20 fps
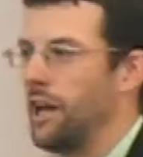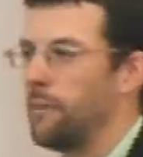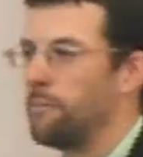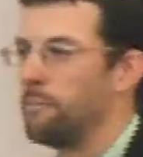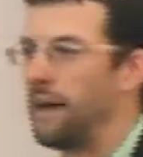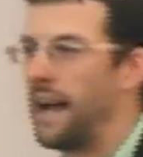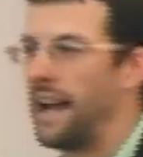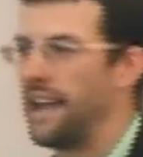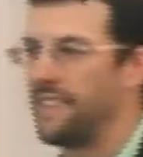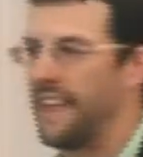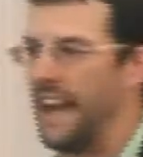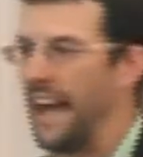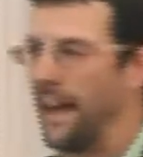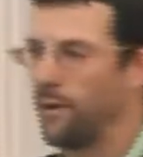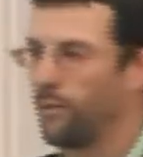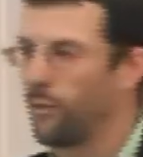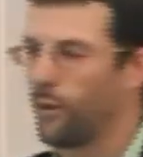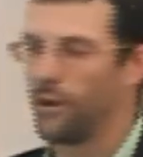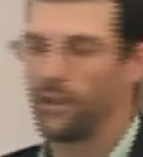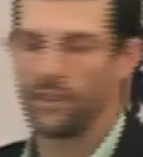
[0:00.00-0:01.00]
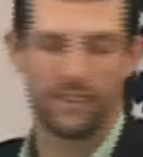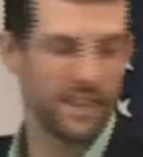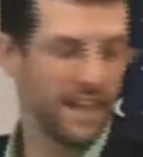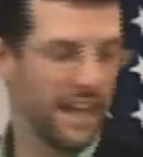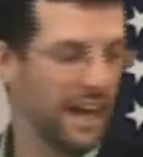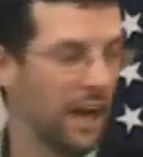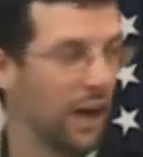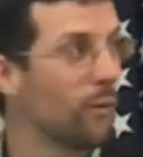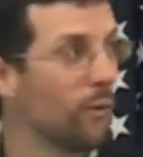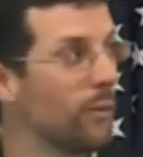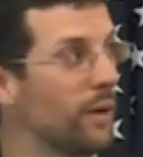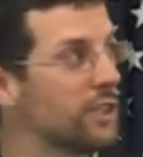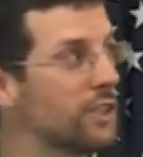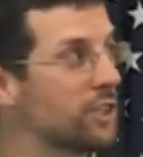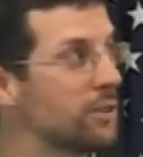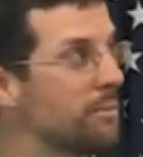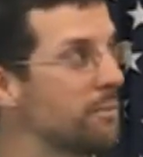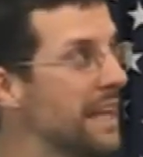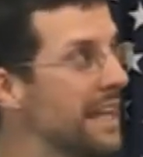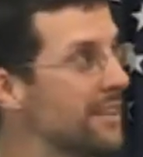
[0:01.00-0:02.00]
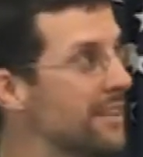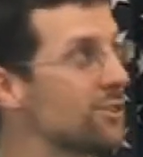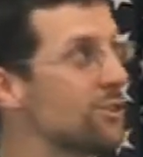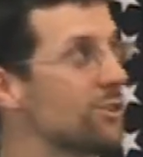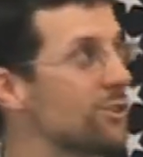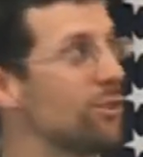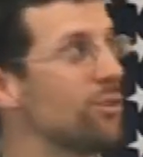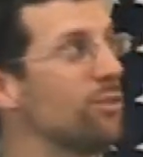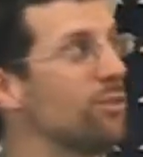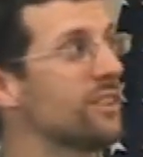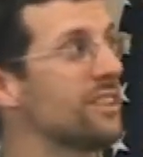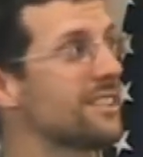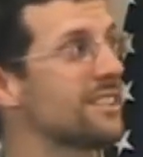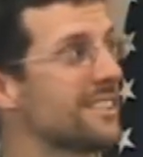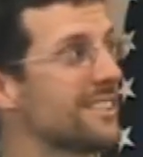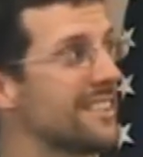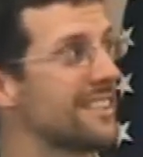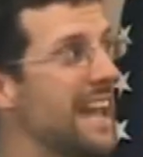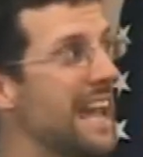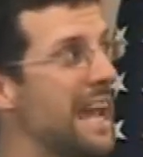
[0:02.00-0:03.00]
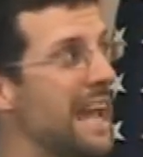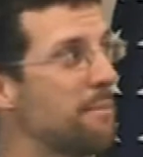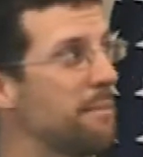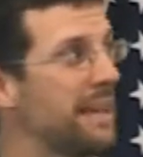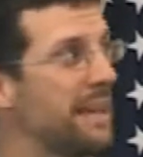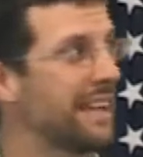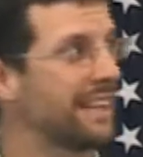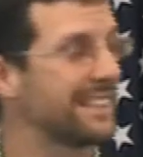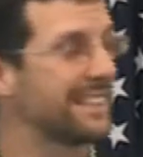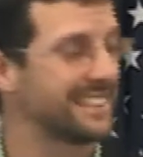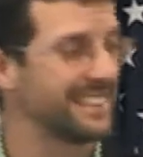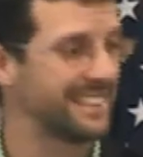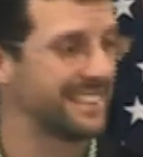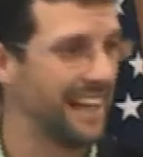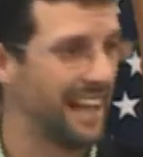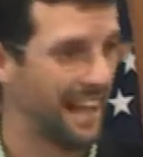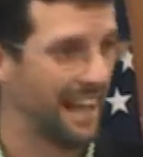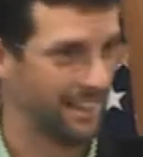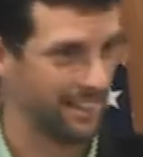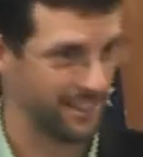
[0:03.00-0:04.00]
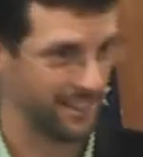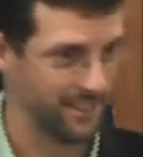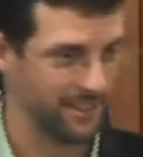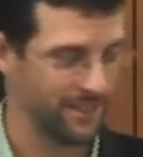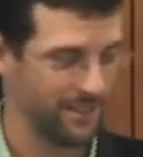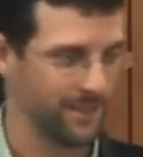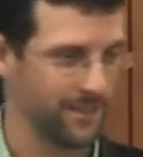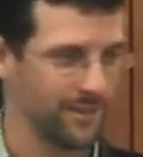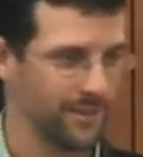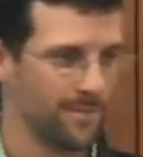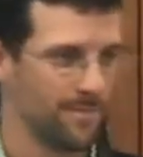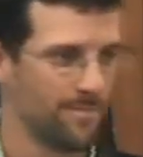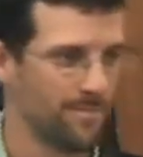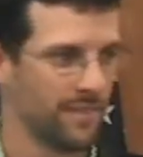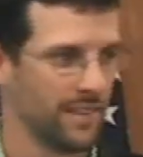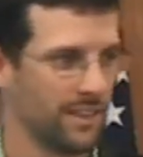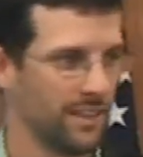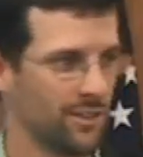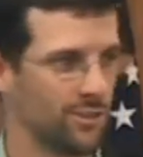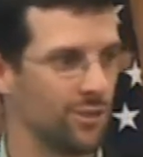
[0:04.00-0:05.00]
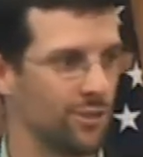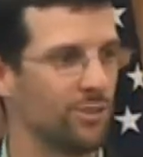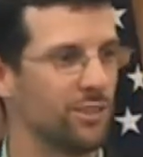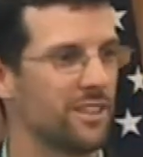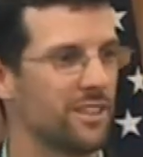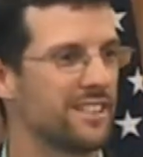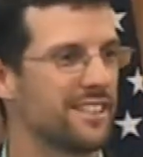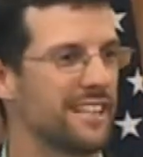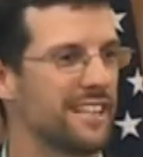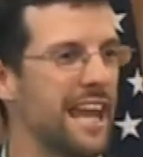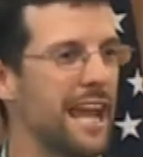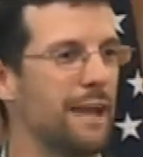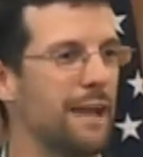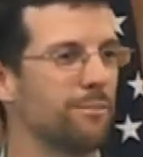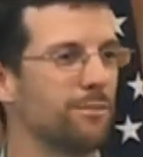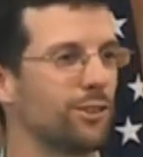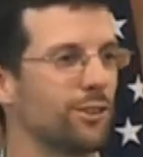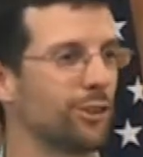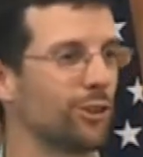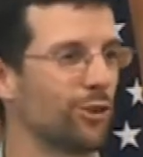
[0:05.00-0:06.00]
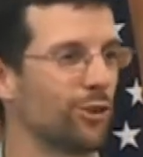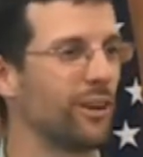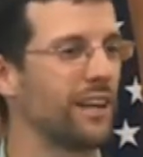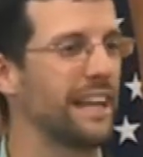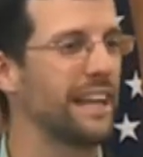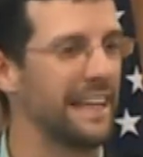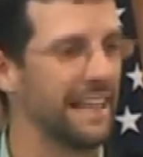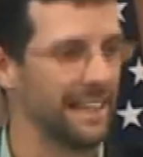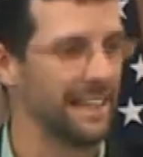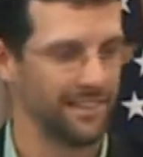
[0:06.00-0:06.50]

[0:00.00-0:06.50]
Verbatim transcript: by that word there, which means to the same extent, to the same degree.